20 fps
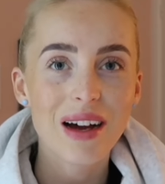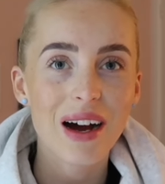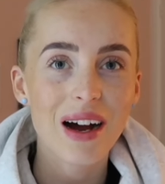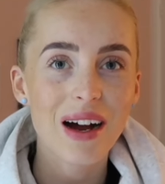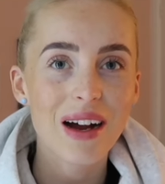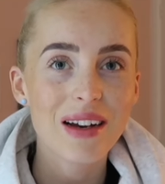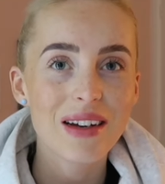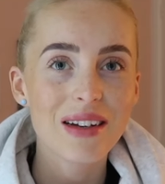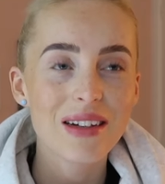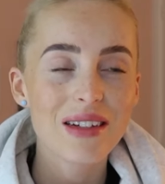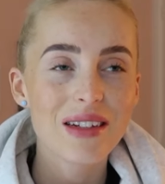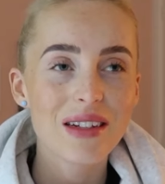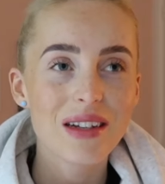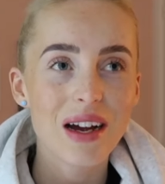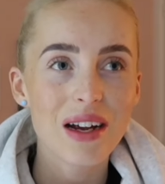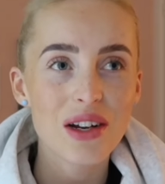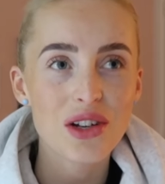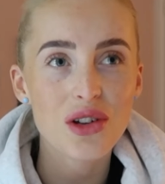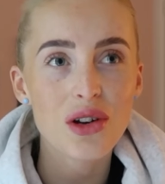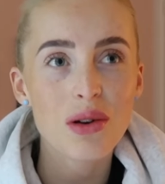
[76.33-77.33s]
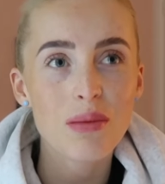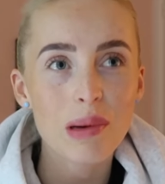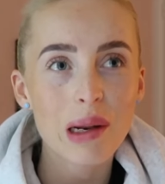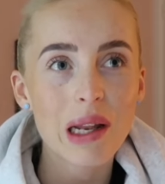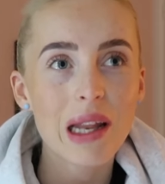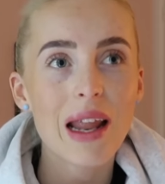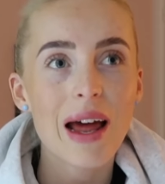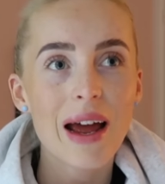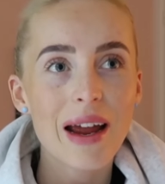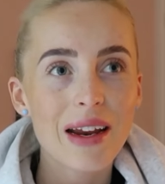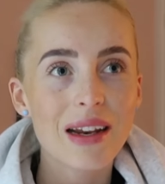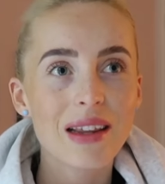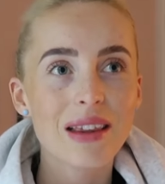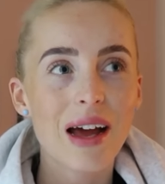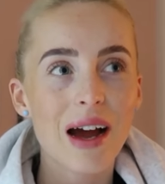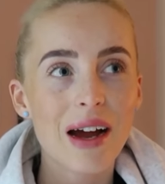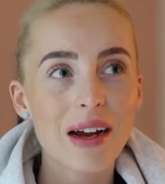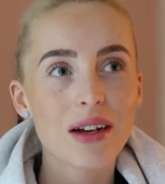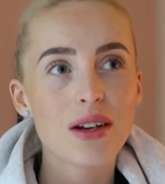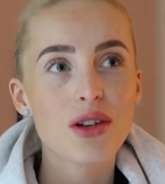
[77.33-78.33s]
and I shouldn't be letting
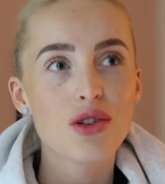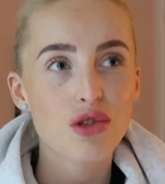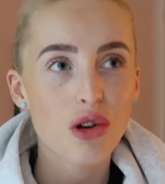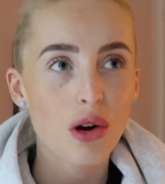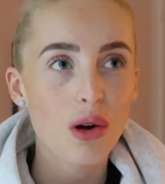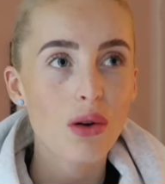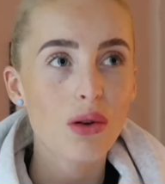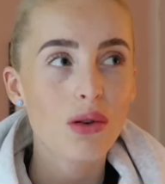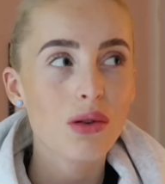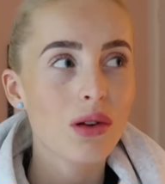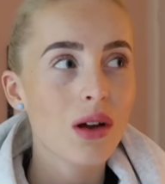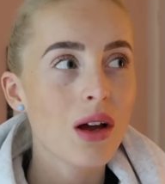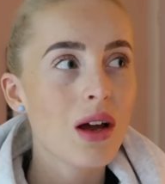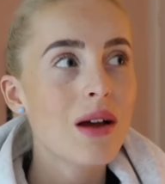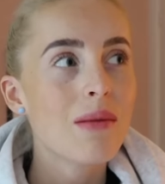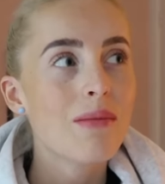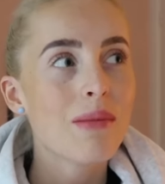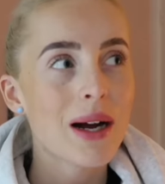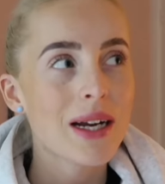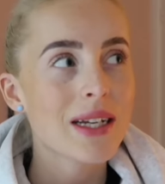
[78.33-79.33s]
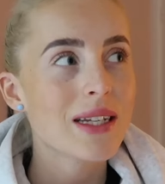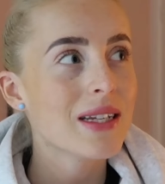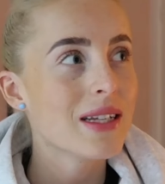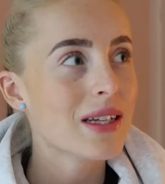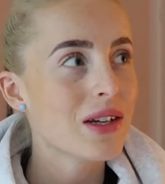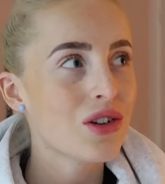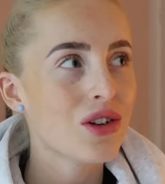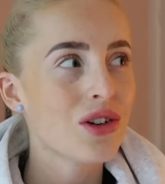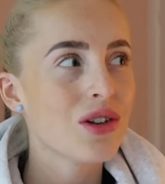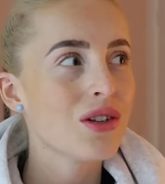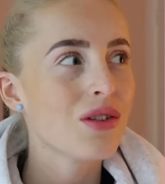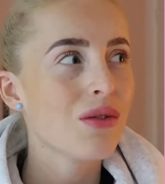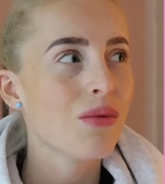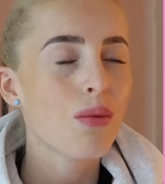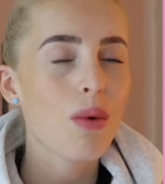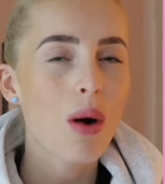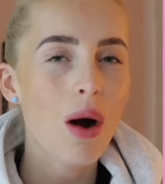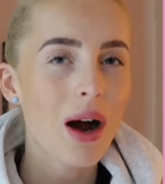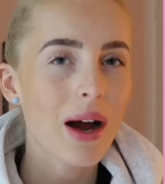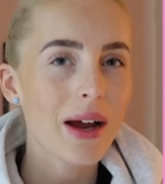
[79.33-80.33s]
that control my decisions of
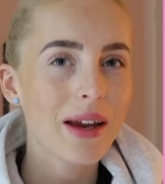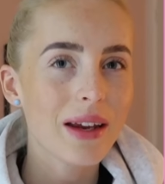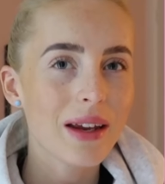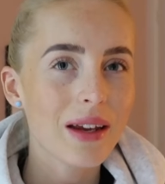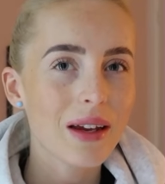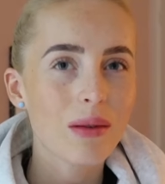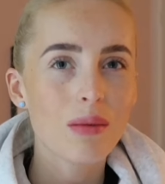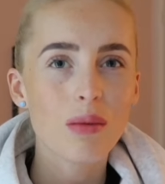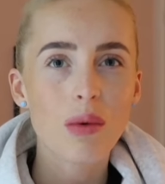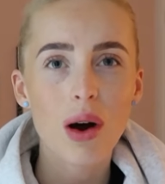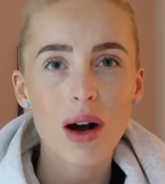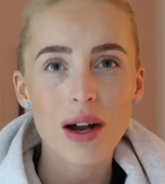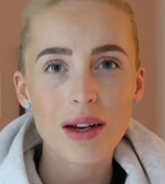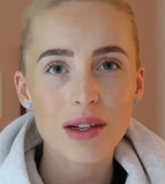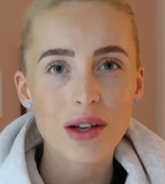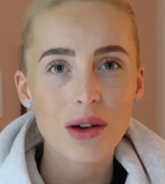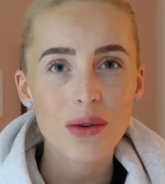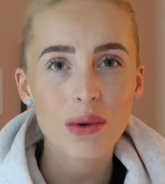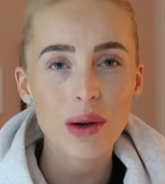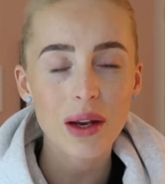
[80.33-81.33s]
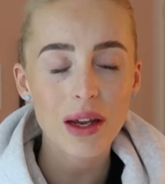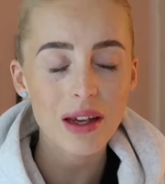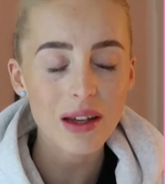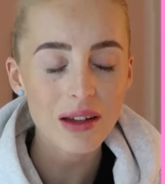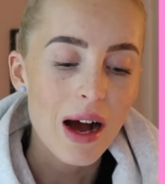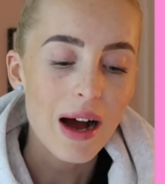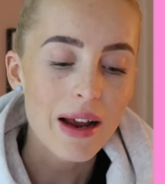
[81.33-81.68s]
what I eat and what I don't eat.